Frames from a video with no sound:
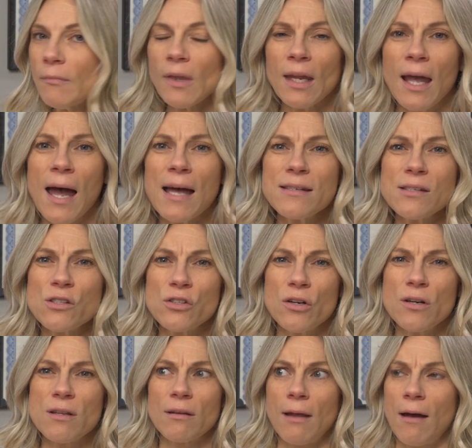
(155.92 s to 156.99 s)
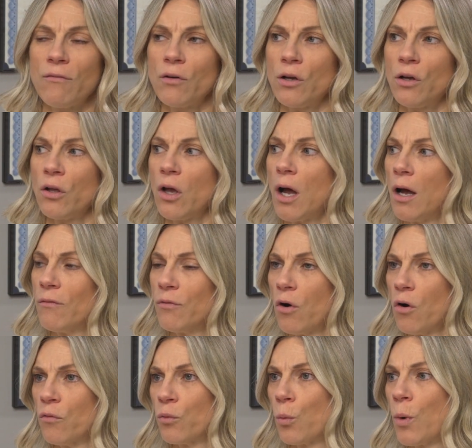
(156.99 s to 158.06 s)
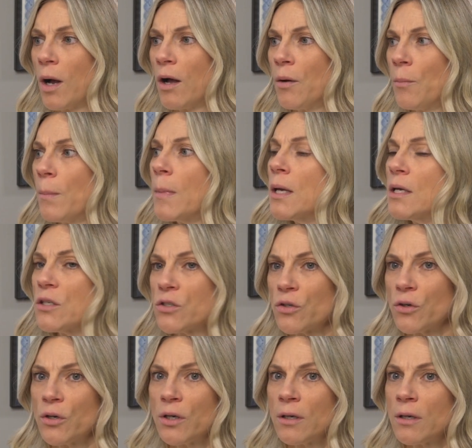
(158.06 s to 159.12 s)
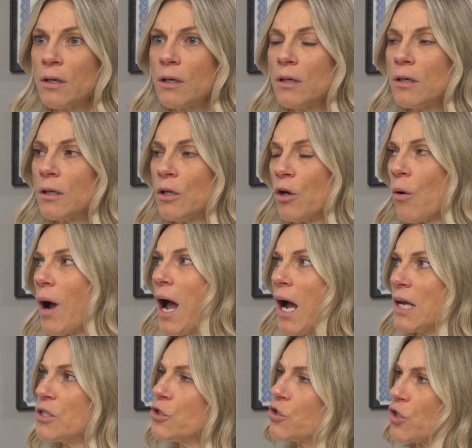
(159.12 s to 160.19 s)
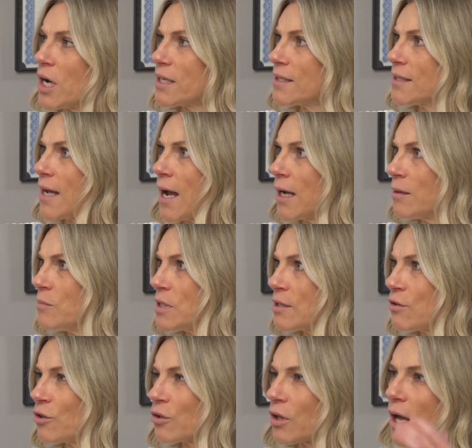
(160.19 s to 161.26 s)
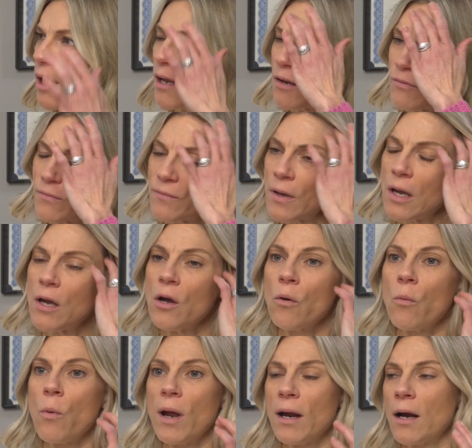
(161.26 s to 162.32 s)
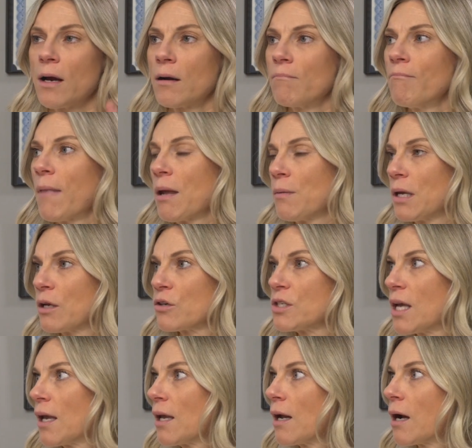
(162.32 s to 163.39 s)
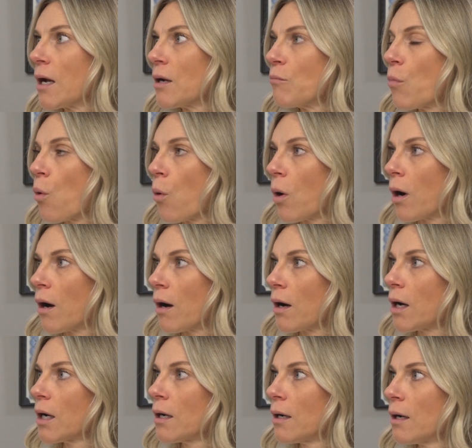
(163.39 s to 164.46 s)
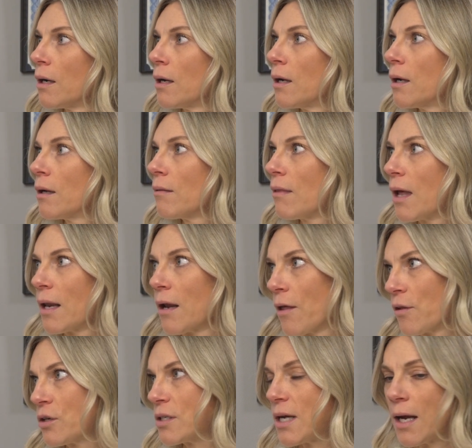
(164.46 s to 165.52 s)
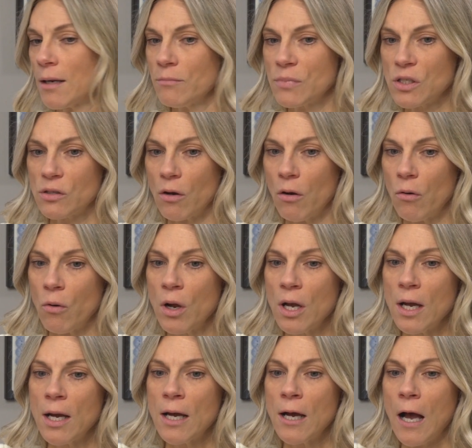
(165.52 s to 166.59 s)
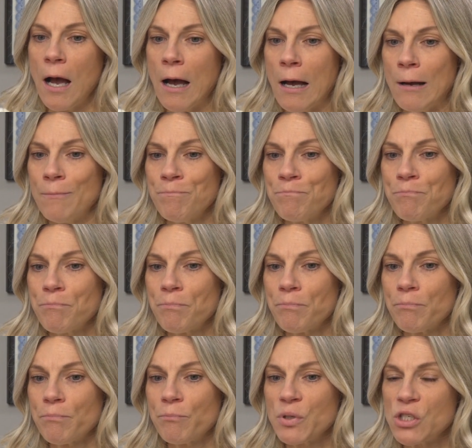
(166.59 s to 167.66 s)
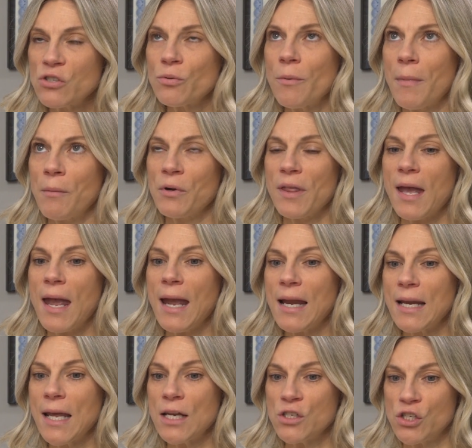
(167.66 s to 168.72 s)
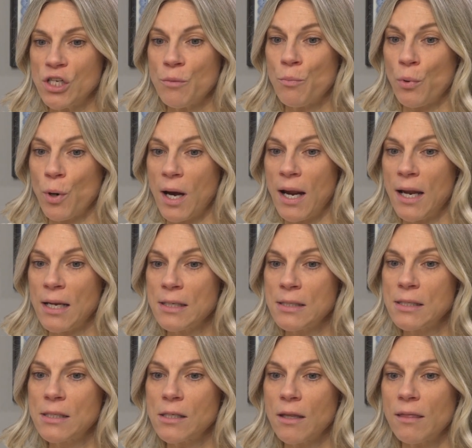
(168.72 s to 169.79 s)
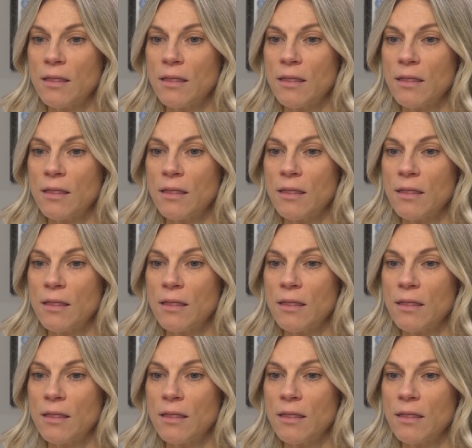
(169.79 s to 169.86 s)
has a certain level of overwhelm, certain, you know, high stress times in your life where maybe you're taking on more than other times. So, but just remember that ADHD brains